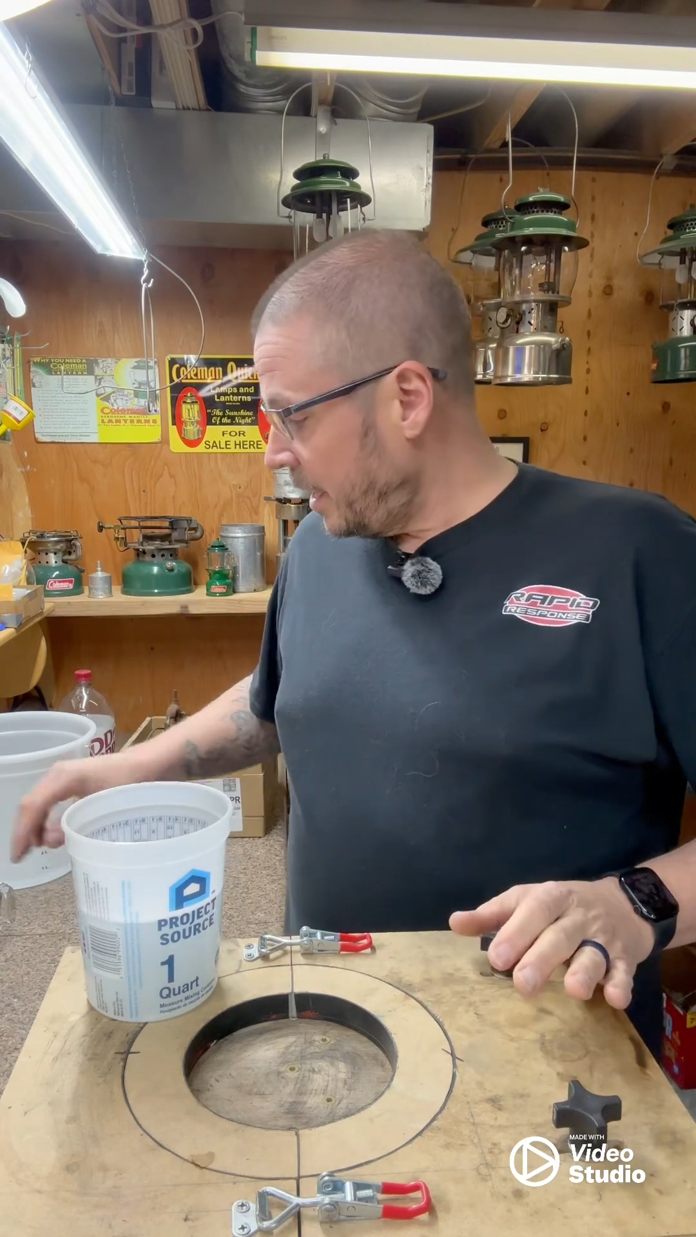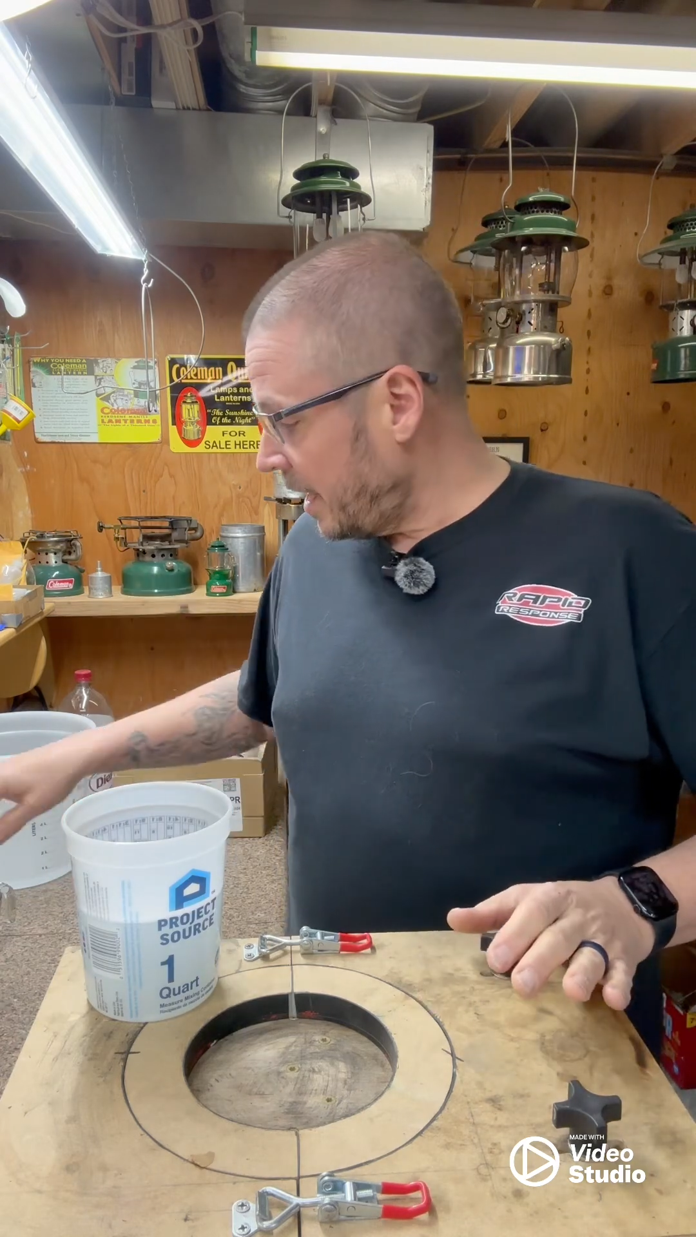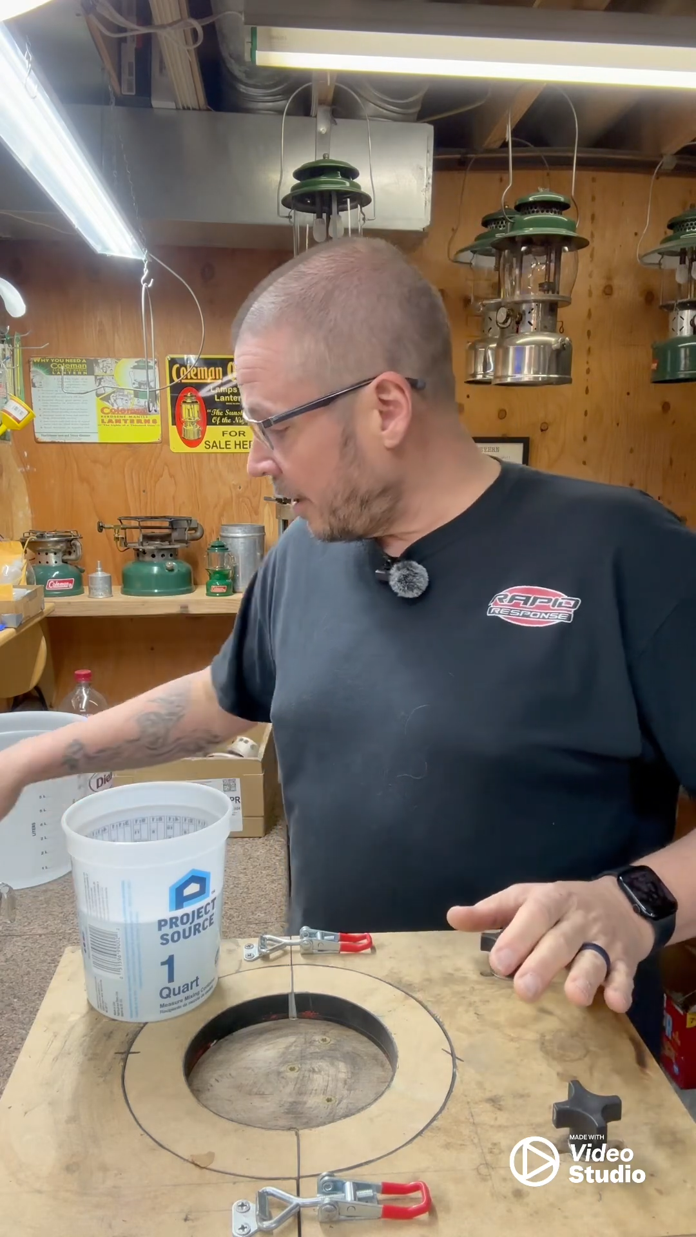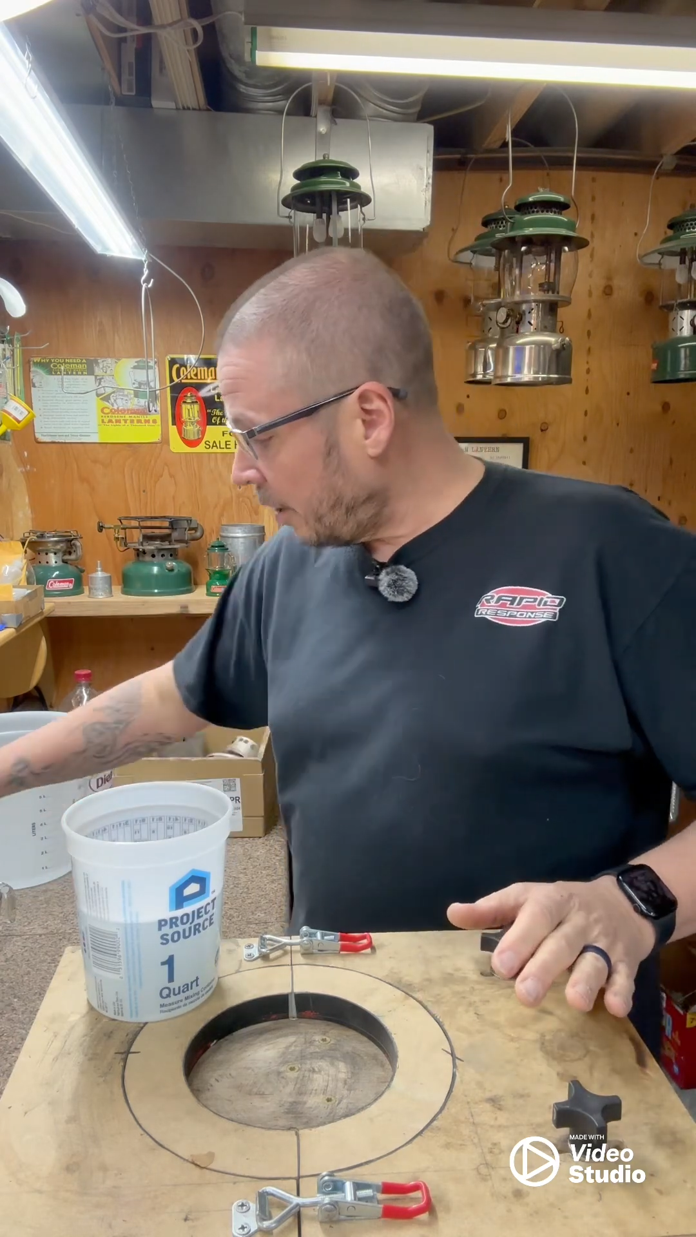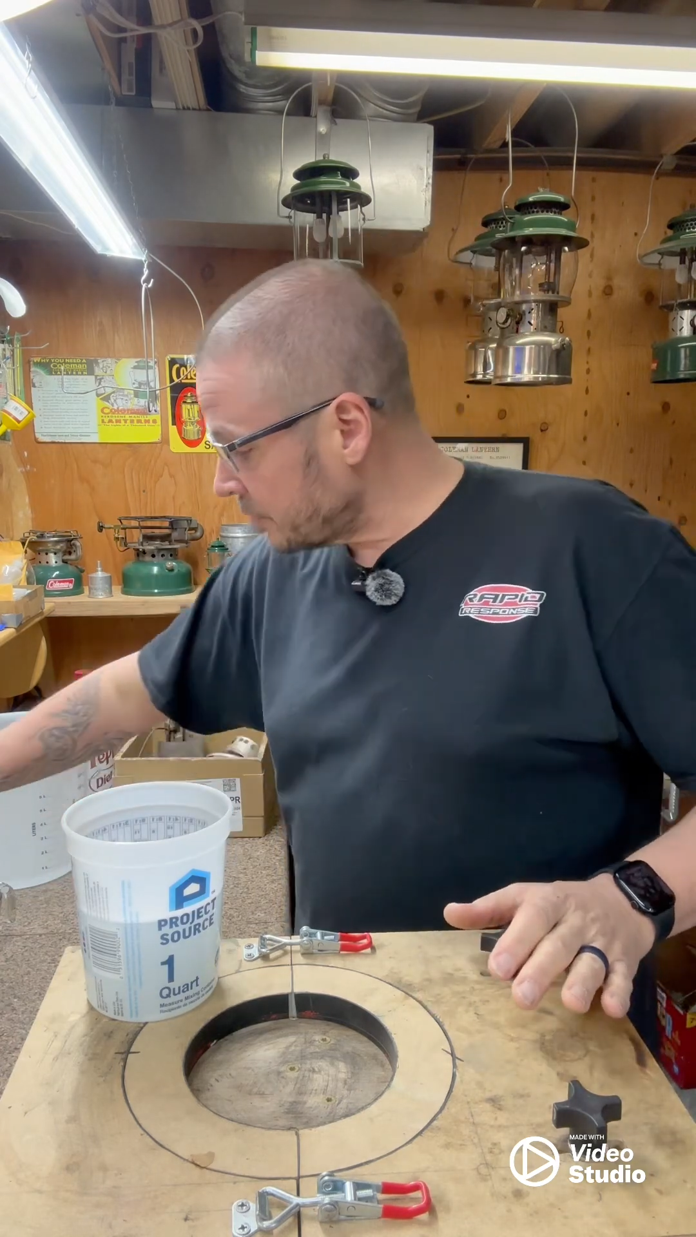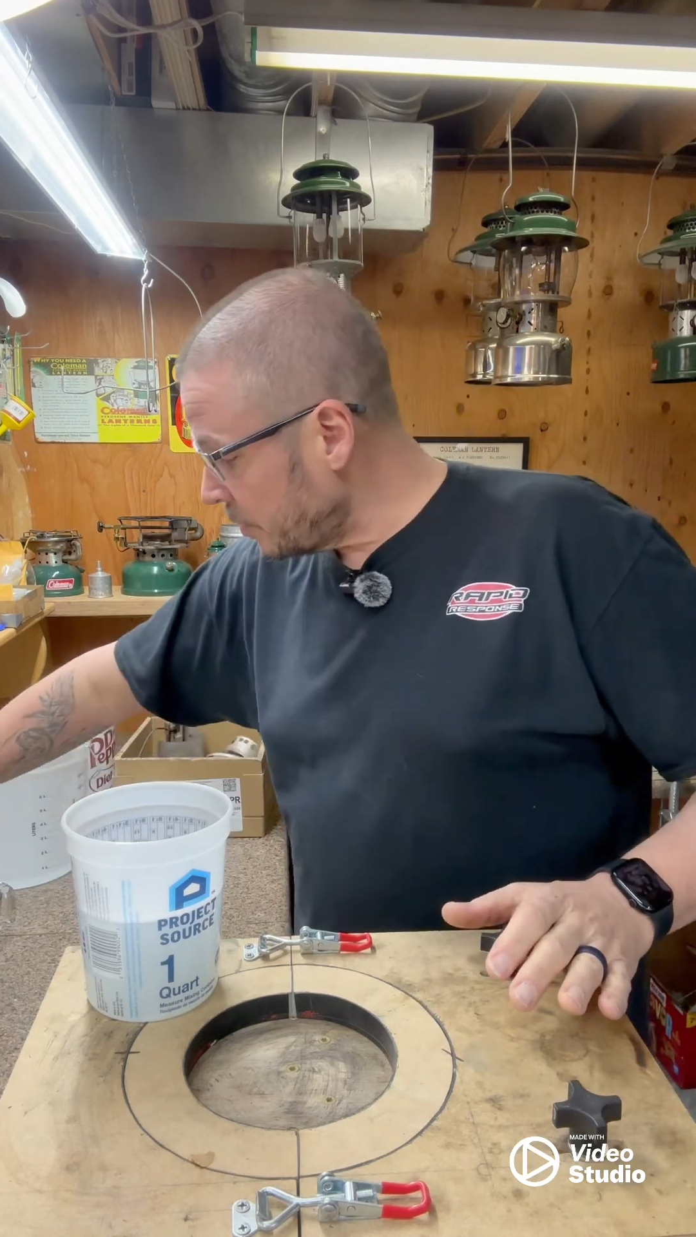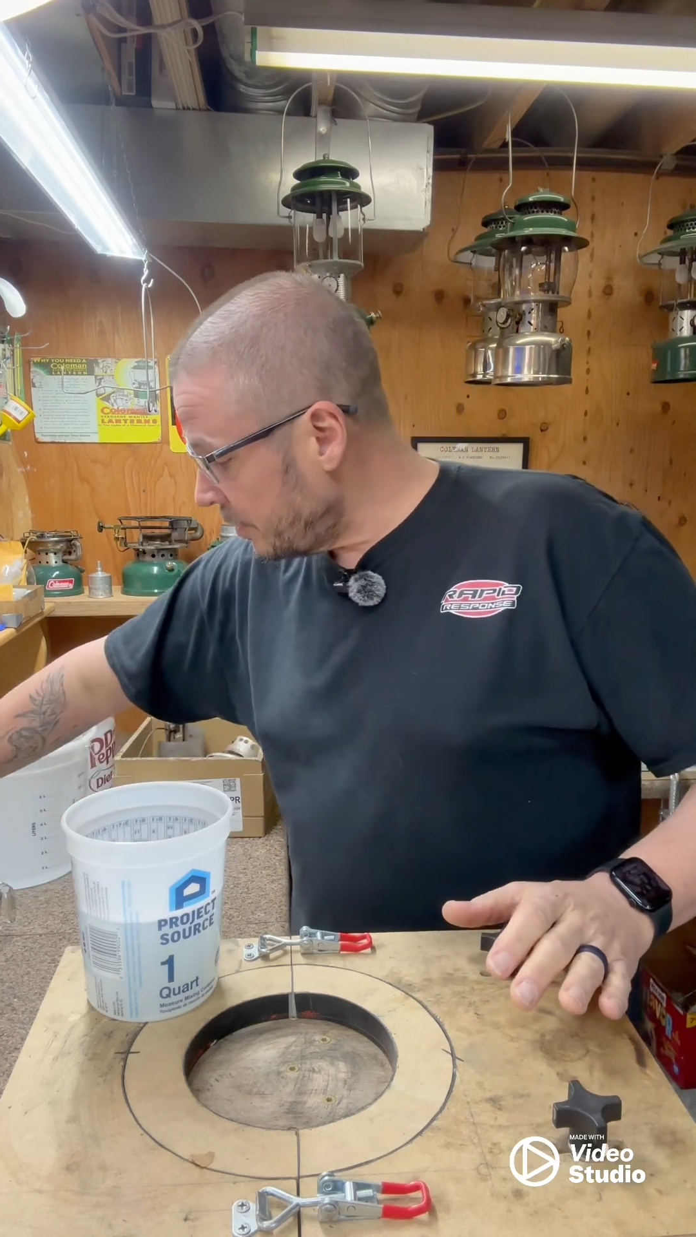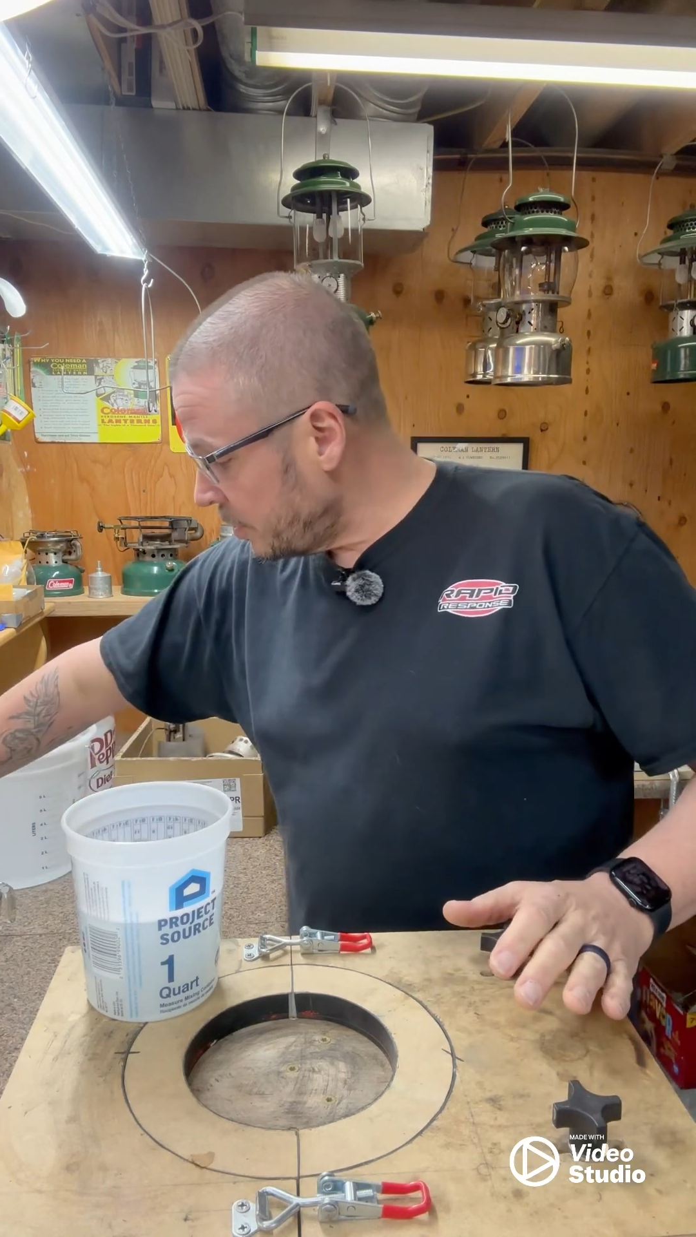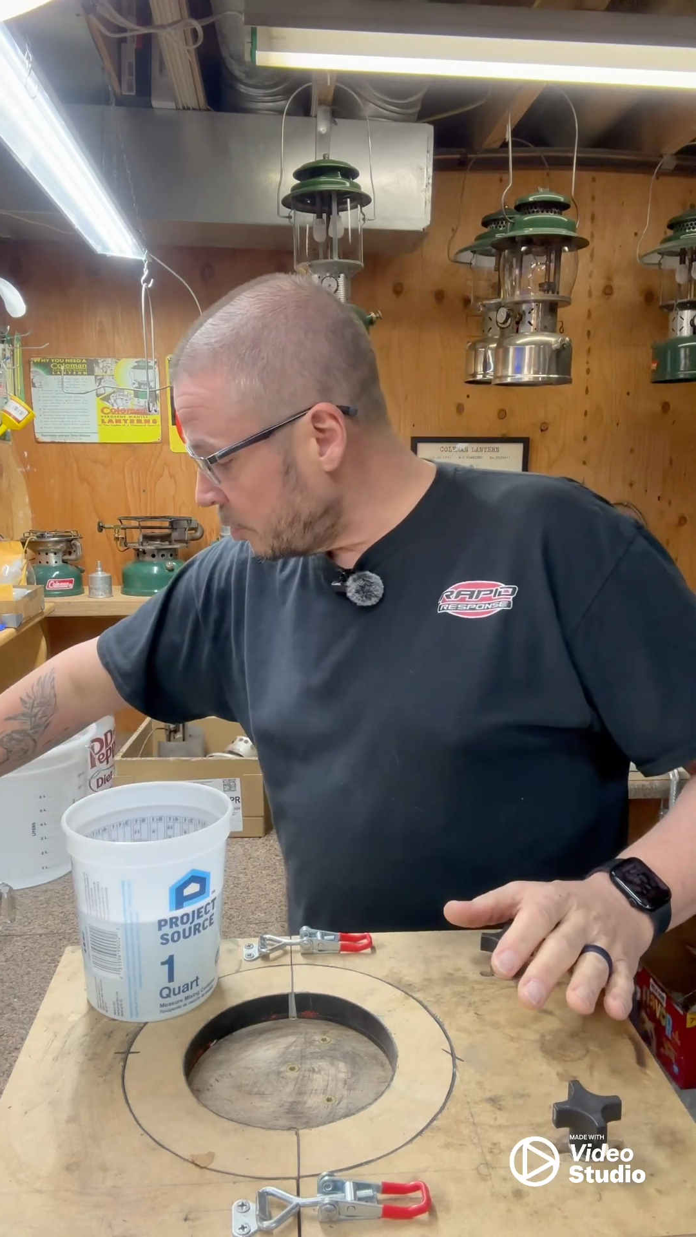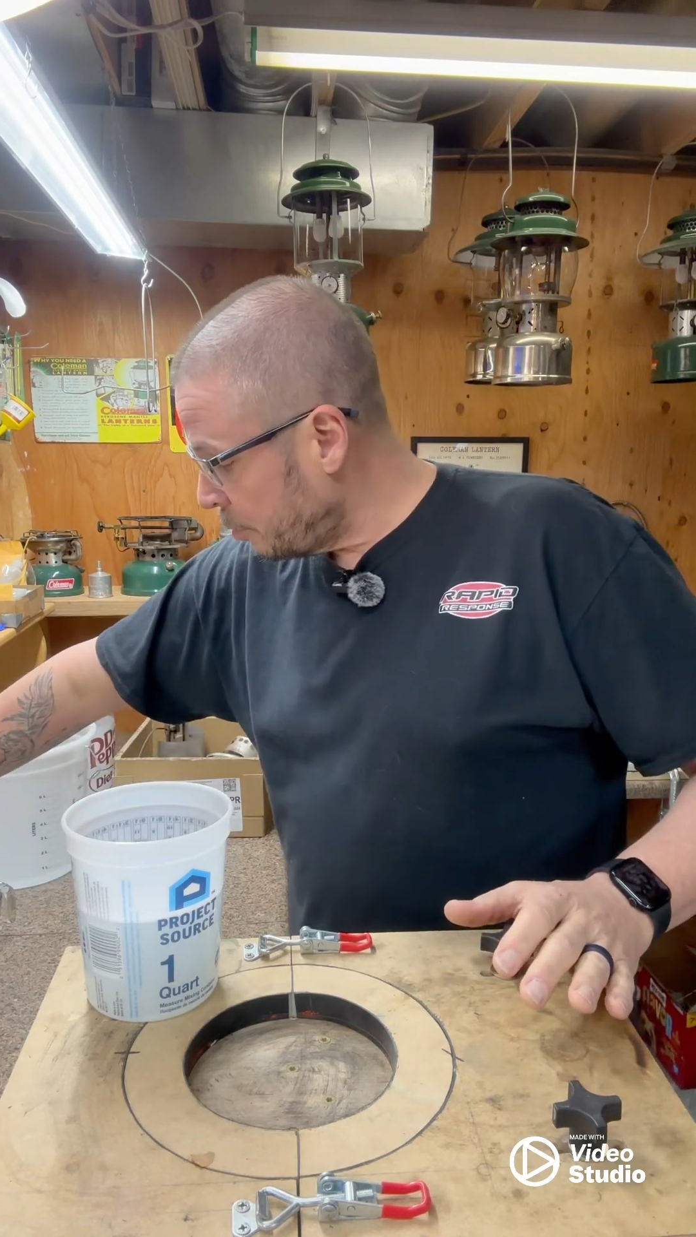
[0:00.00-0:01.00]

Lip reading: And also, then you